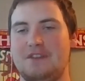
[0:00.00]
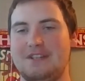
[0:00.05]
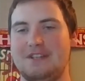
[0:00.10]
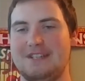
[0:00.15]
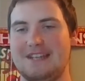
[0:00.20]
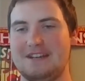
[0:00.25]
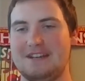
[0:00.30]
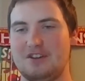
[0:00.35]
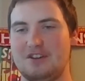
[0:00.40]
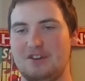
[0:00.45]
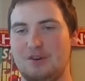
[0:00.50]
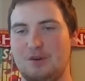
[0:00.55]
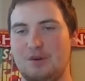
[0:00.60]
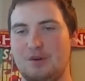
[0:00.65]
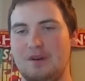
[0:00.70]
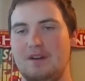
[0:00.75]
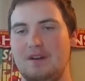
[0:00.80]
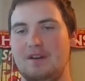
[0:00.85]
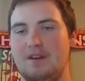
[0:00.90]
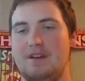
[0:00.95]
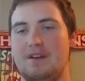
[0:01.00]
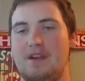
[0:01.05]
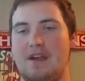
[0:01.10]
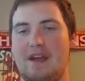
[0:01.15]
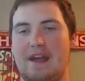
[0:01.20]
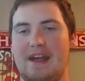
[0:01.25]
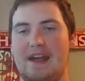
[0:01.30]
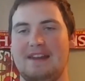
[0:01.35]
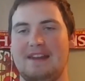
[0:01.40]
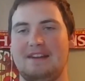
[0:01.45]
if you didn't know,
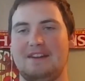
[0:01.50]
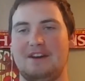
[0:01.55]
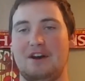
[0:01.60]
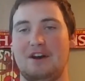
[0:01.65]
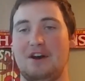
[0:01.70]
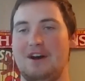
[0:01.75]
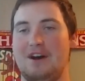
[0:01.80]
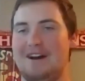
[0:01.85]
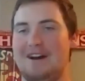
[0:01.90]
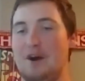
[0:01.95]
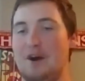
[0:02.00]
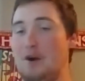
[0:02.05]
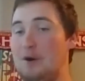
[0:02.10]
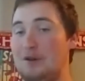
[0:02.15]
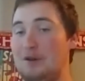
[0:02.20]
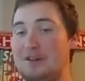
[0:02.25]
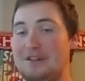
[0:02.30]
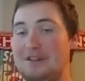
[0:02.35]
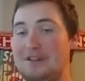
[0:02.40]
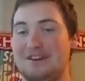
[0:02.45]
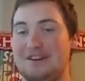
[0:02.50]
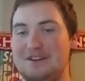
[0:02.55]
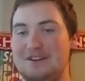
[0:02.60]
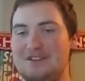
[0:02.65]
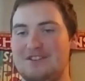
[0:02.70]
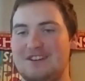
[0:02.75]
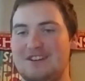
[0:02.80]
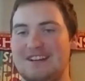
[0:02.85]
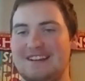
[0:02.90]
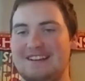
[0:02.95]
in a whole other
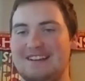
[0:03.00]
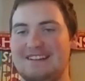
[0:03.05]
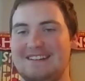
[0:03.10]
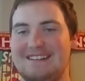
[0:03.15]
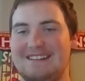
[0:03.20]
country.